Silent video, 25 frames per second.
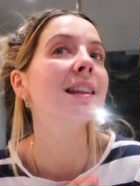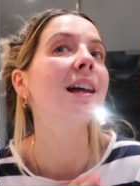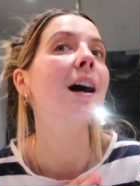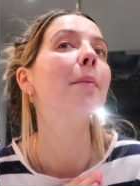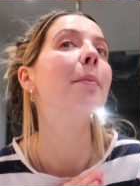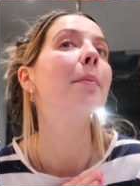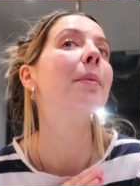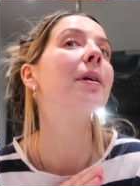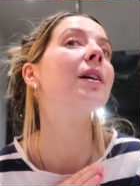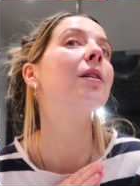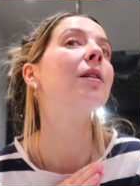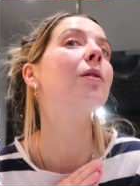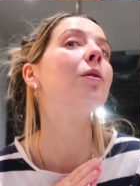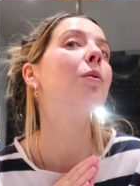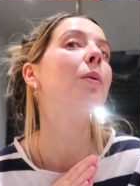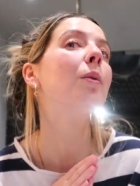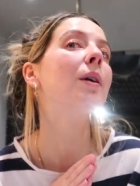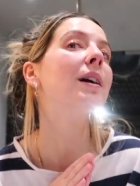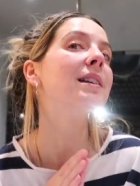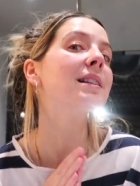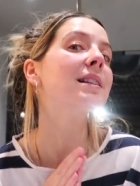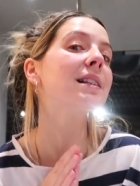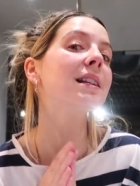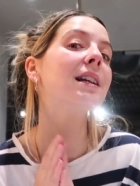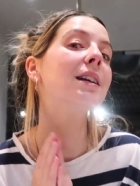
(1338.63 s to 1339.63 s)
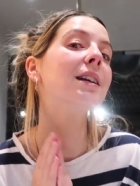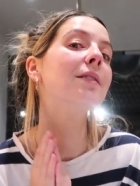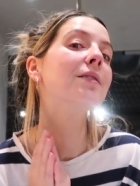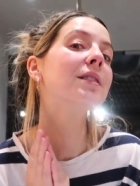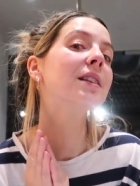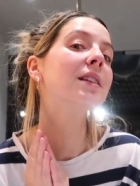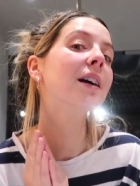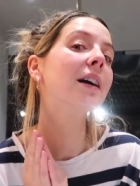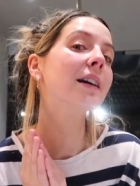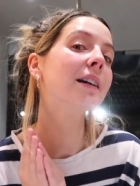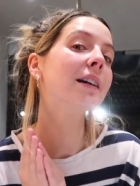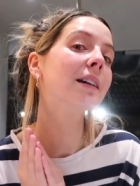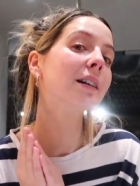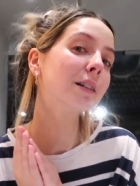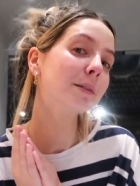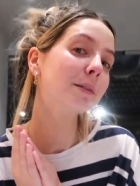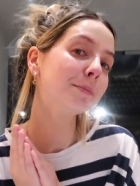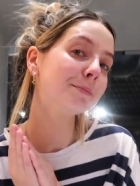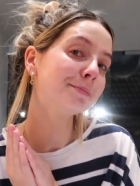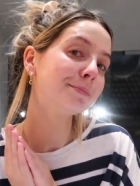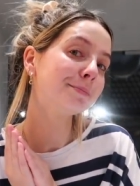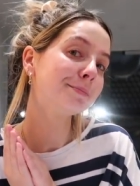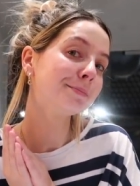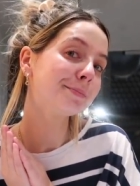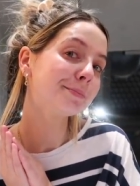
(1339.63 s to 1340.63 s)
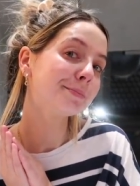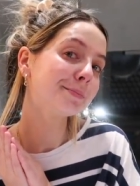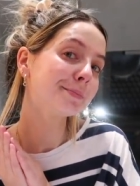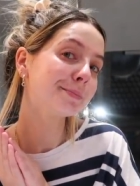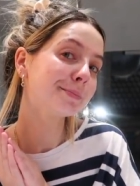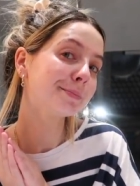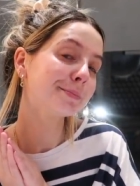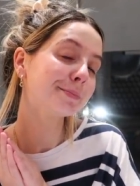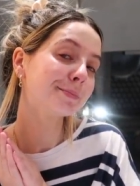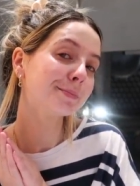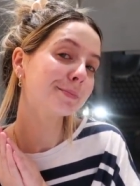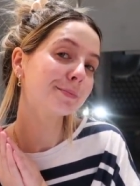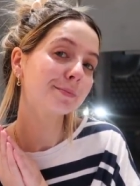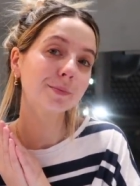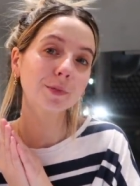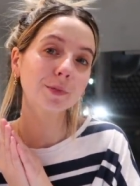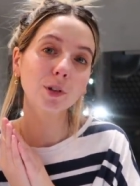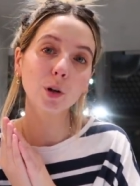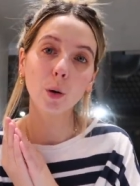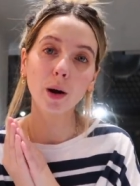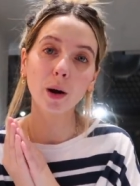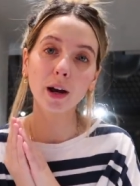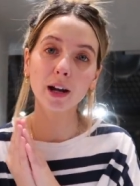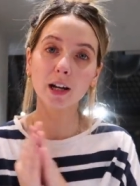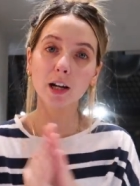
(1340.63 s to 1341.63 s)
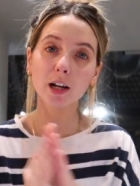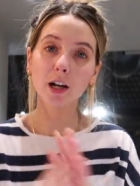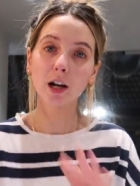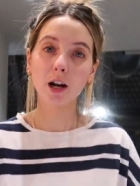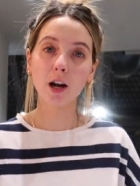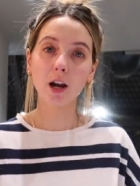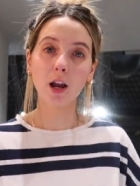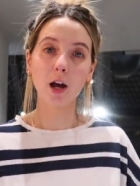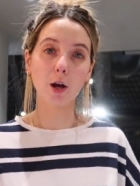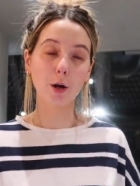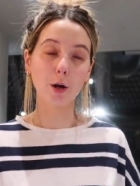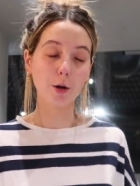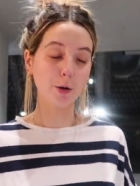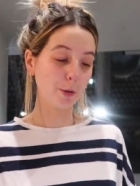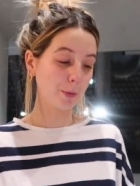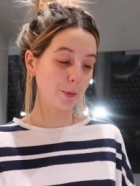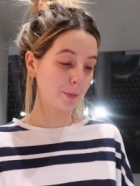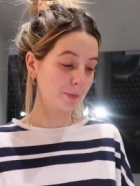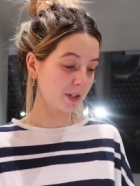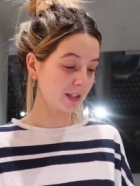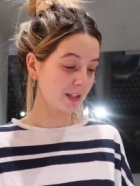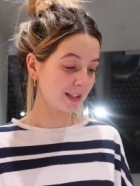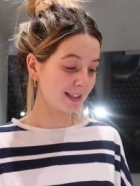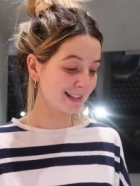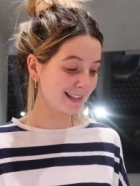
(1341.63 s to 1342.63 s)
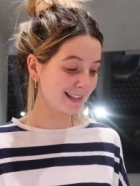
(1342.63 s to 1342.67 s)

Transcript: that, but it always leaves like quite a glow to the